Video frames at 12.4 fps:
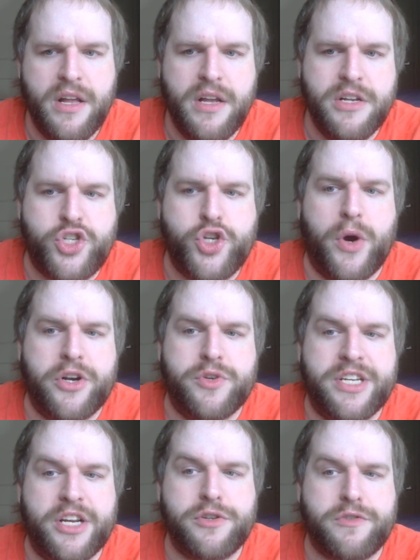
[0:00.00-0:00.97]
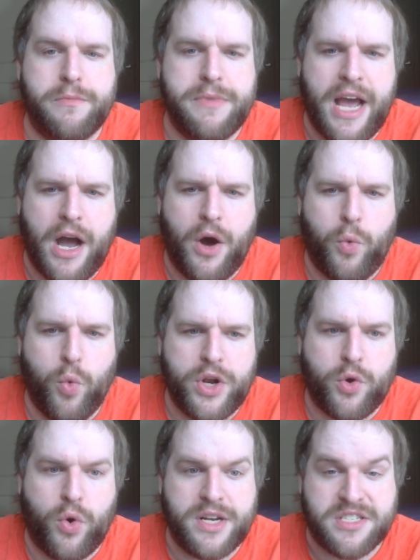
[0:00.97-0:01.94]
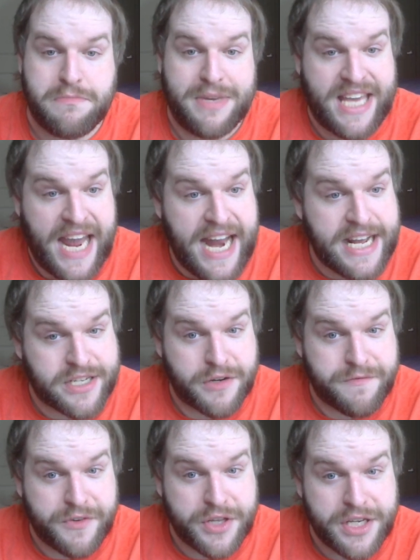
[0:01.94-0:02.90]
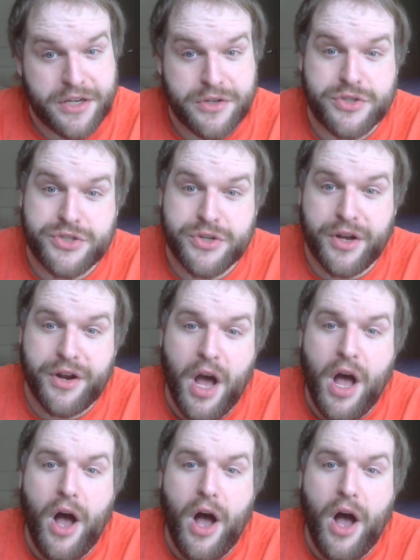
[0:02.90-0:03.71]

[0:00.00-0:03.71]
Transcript: 200 years from now, when quantum mechanics are fully understood,